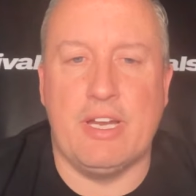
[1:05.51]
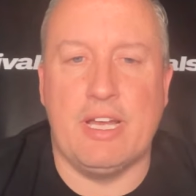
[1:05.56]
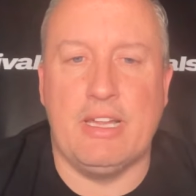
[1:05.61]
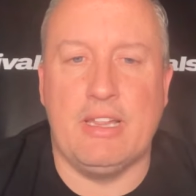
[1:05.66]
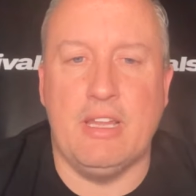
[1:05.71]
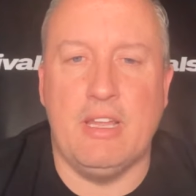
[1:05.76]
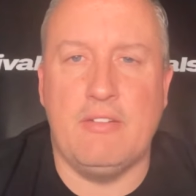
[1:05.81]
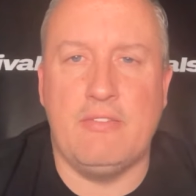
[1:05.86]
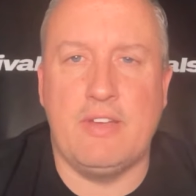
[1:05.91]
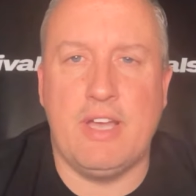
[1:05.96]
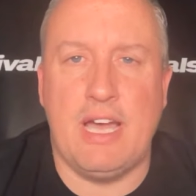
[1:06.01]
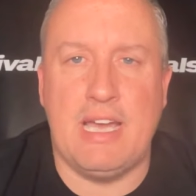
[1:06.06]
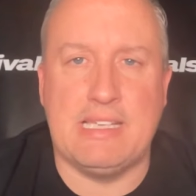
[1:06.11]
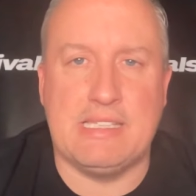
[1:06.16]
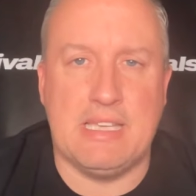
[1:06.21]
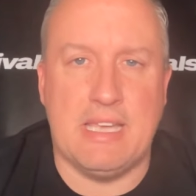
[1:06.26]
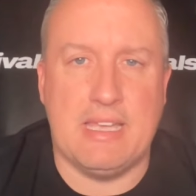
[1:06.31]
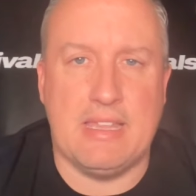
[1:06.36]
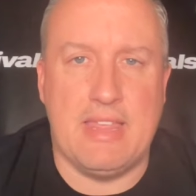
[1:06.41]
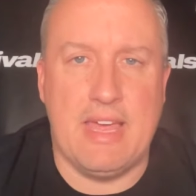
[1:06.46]
And I love
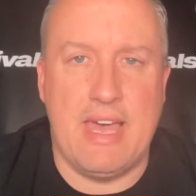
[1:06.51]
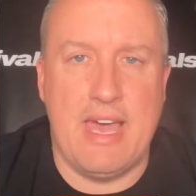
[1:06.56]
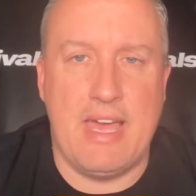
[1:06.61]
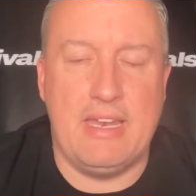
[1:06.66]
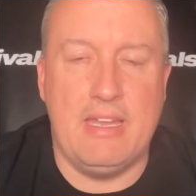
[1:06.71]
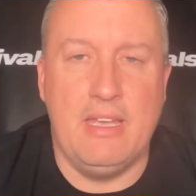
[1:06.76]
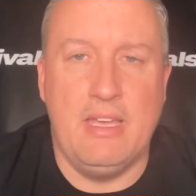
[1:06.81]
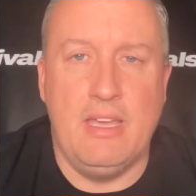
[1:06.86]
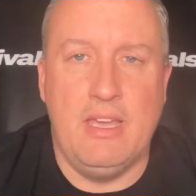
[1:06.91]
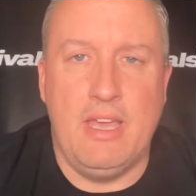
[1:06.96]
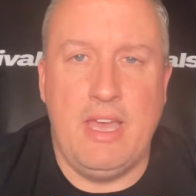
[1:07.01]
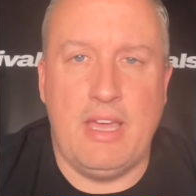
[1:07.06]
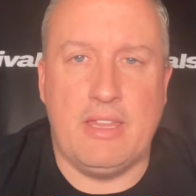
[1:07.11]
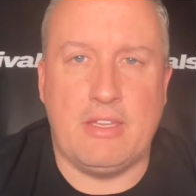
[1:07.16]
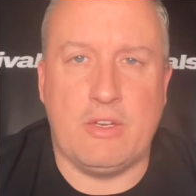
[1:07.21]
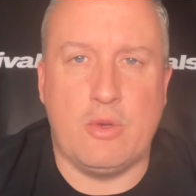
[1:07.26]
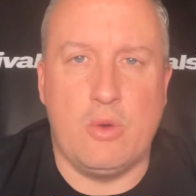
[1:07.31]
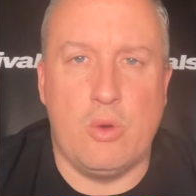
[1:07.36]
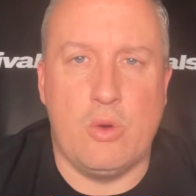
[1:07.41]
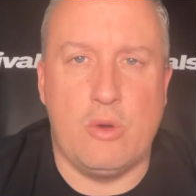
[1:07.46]
guys like that at
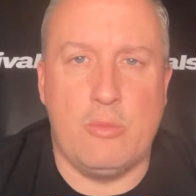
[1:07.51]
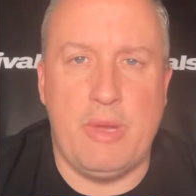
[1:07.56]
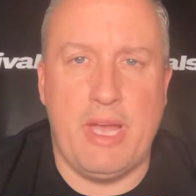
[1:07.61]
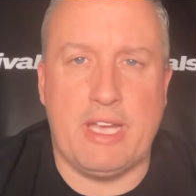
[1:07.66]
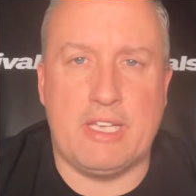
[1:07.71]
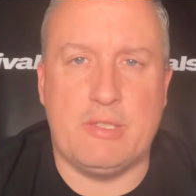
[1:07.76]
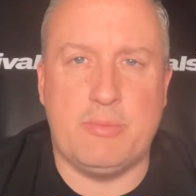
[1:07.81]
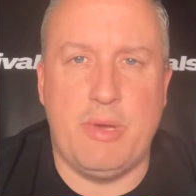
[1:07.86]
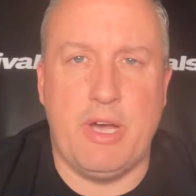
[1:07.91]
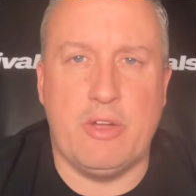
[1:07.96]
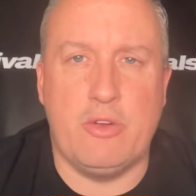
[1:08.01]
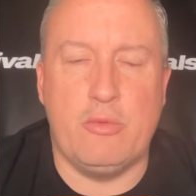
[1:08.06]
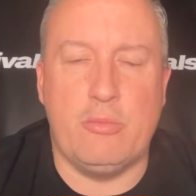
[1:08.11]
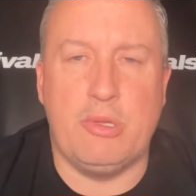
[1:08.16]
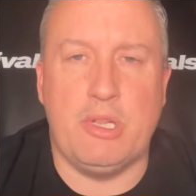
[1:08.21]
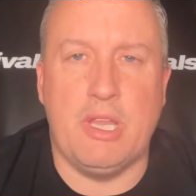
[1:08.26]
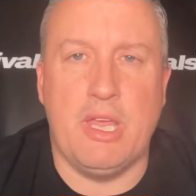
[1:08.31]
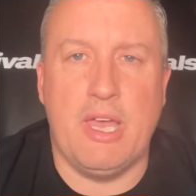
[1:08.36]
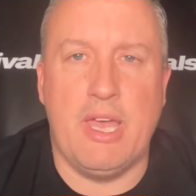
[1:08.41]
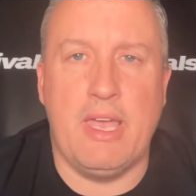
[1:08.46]
the cornerback spot who
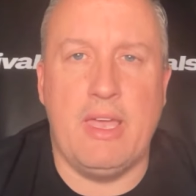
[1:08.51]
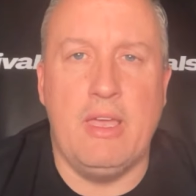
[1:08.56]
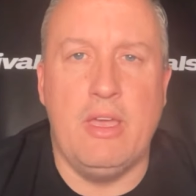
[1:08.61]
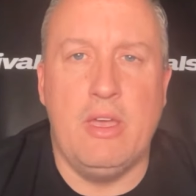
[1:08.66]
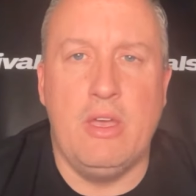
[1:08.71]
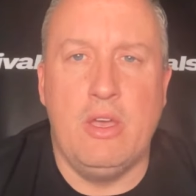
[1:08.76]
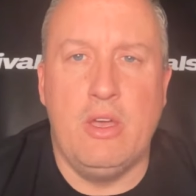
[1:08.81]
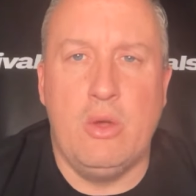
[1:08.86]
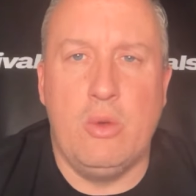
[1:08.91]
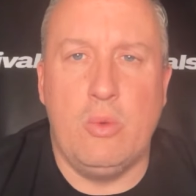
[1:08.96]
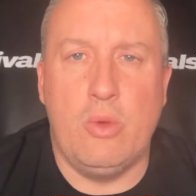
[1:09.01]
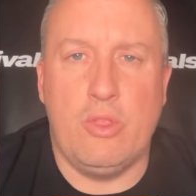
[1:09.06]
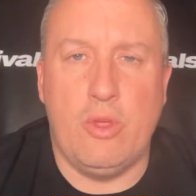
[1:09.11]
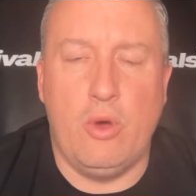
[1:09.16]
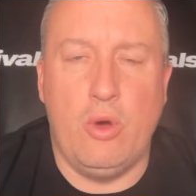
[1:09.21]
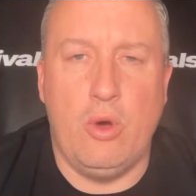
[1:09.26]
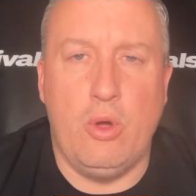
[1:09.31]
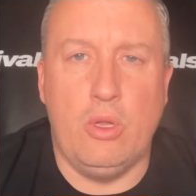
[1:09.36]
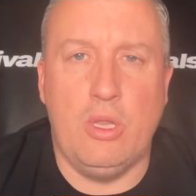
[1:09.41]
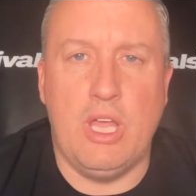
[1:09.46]
play with a
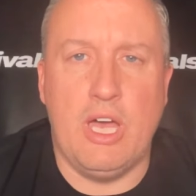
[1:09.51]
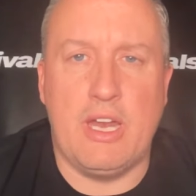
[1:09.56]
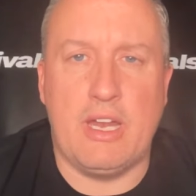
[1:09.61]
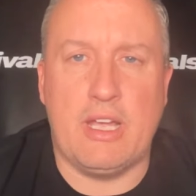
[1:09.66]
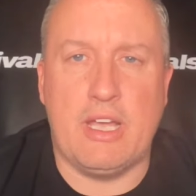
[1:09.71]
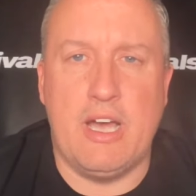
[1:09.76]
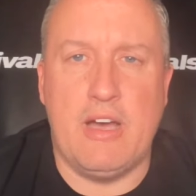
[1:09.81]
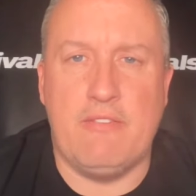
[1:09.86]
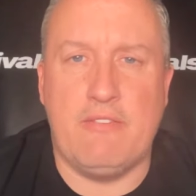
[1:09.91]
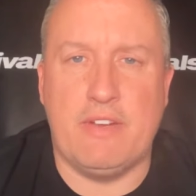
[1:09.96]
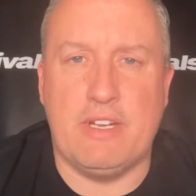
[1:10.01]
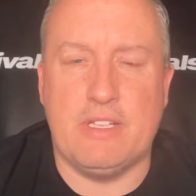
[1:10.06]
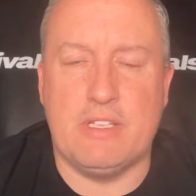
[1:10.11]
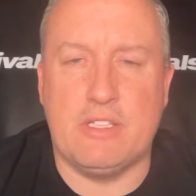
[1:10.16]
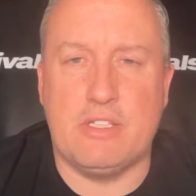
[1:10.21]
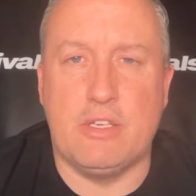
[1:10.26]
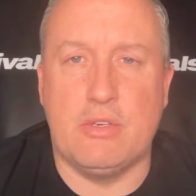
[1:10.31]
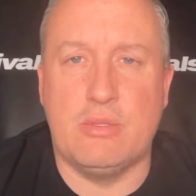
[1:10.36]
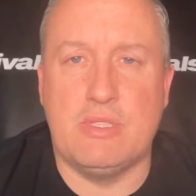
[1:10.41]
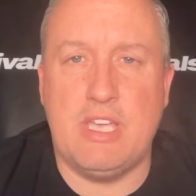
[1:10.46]
whole lot of
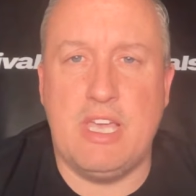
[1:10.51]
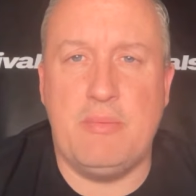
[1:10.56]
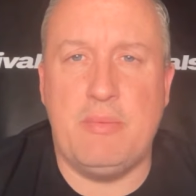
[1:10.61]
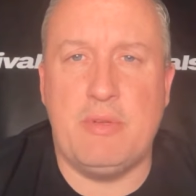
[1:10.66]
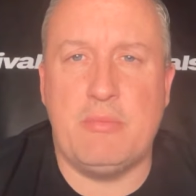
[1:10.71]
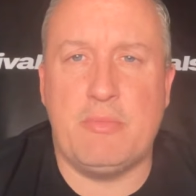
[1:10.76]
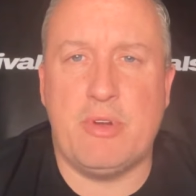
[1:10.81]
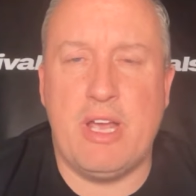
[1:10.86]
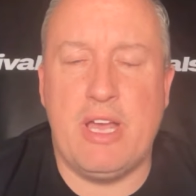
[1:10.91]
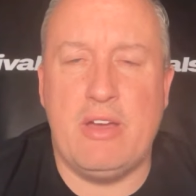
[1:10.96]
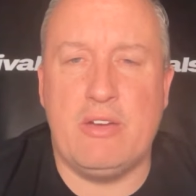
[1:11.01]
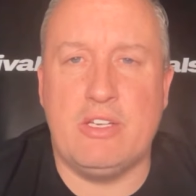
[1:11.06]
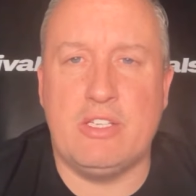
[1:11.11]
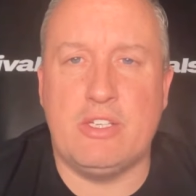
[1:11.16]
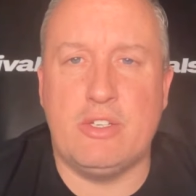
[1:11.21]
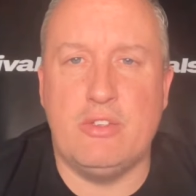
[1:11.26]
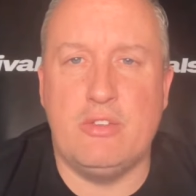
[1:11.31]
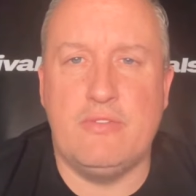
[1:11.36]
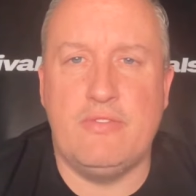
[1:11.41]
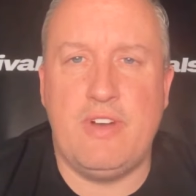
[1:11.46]
confidence. So Zabien Brown
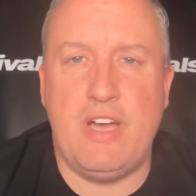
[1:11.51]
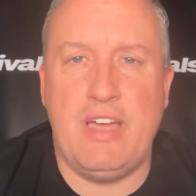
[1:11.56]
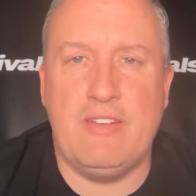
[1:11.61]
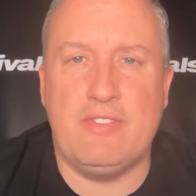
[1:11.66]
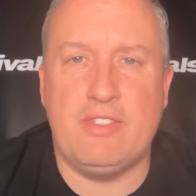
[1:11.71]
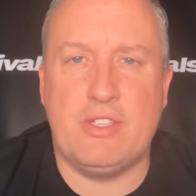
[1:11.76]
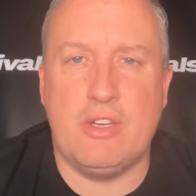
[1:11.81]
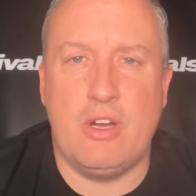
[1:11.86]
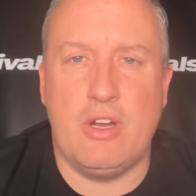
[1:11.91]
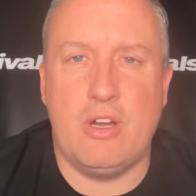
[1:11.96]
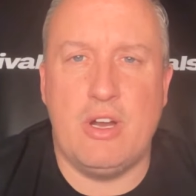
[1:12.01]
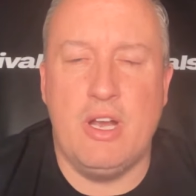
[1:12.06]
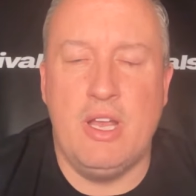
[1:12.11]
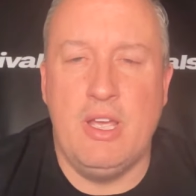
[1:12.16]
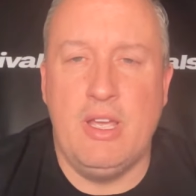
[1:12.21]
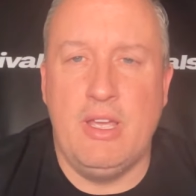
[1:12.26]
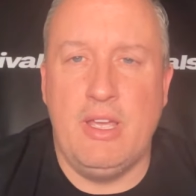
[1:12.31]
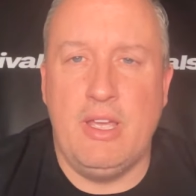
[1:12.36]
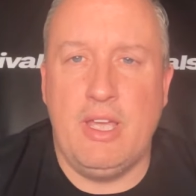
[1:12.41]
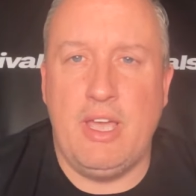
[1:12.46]
is a new five star,
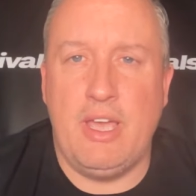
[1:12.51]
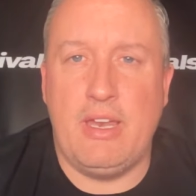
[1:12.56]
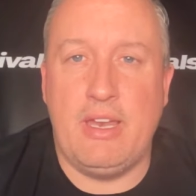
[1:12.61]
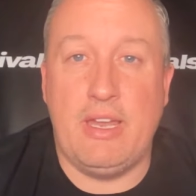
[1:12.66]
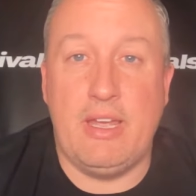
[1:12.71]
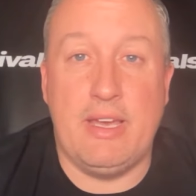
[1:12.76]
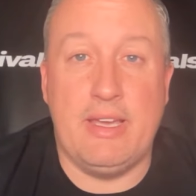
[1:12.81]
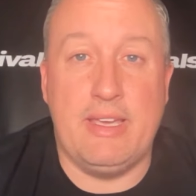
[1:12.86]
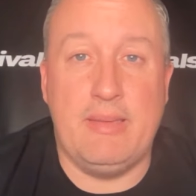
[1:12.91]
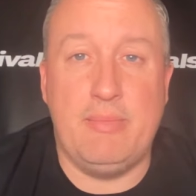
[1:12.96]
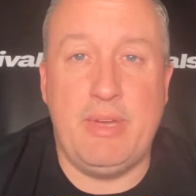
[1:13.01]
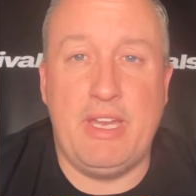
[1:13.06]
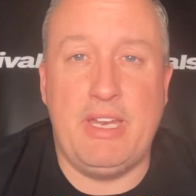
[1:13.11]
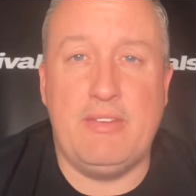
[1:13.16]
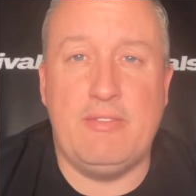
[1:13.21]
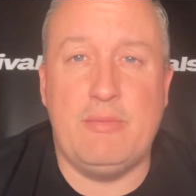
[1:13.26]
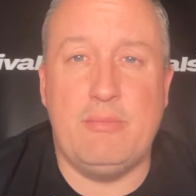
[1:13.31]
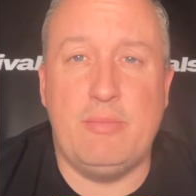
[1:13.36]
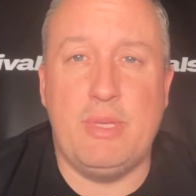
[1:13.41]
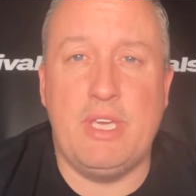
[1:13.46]
and uh, he might
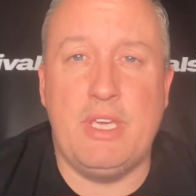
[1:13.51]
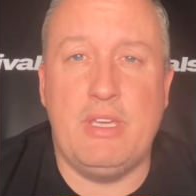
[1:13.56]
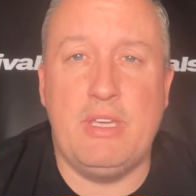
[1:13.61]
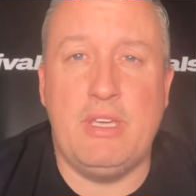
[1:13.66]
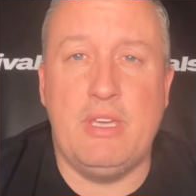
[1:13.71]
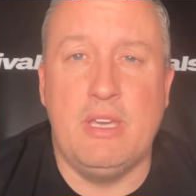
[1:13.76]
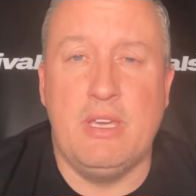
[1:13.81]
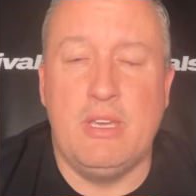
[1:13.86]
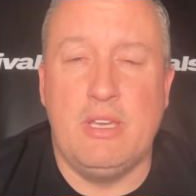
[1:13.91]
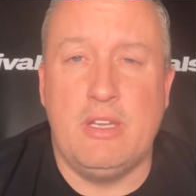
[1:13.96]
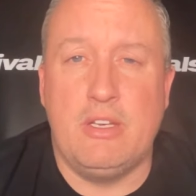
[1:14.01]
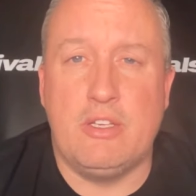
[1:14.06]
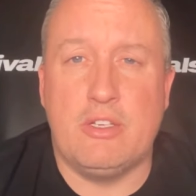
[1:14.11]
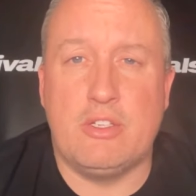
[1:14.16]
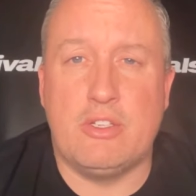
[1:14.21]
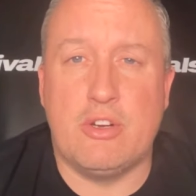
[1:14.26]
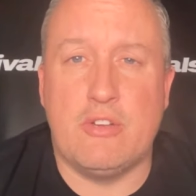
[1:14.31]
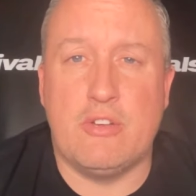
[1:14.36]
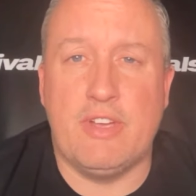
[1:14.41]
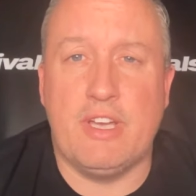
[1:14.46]
even be
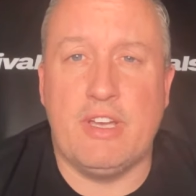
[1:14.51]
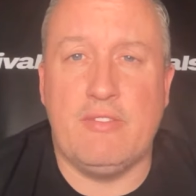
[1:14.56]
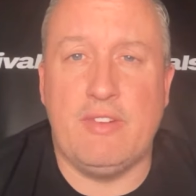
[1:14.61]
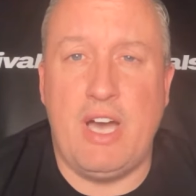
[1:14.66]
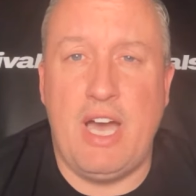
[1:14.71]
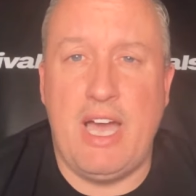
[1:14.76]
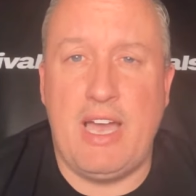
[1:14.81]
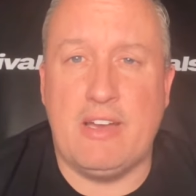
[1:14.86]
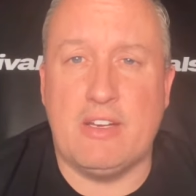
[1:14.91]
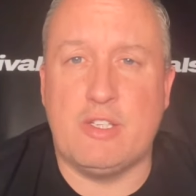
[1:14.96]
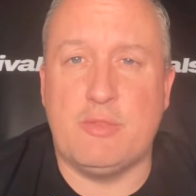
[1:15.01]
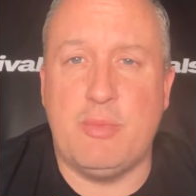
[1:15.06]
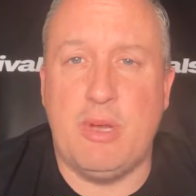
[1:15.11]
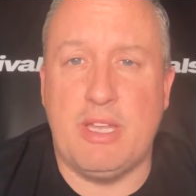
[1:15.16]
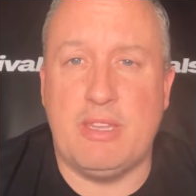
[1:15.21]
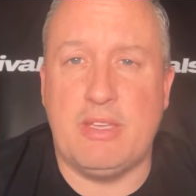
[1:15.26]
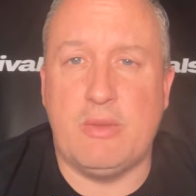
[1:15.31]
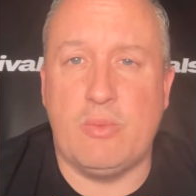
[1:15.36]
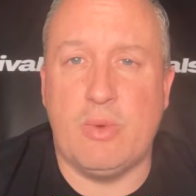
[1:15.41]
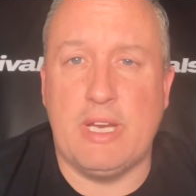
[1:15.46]
deserving of a higher
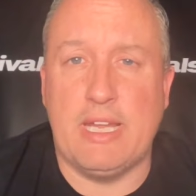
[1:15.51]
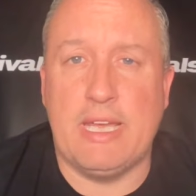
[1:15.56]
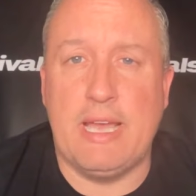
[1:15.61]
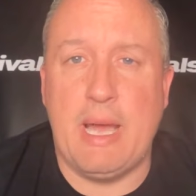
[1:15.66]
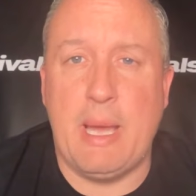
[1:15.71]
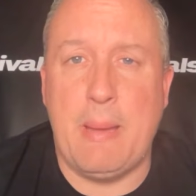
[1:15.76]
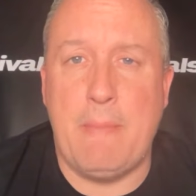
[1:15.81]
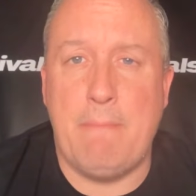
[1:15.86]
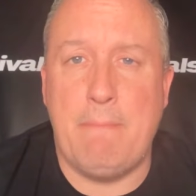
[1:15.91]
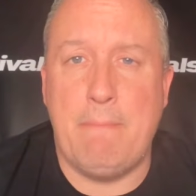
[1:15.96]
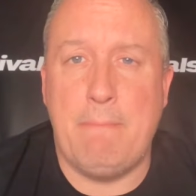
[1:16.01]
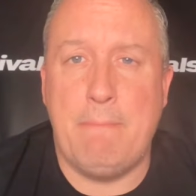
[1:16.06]
spot than what he got.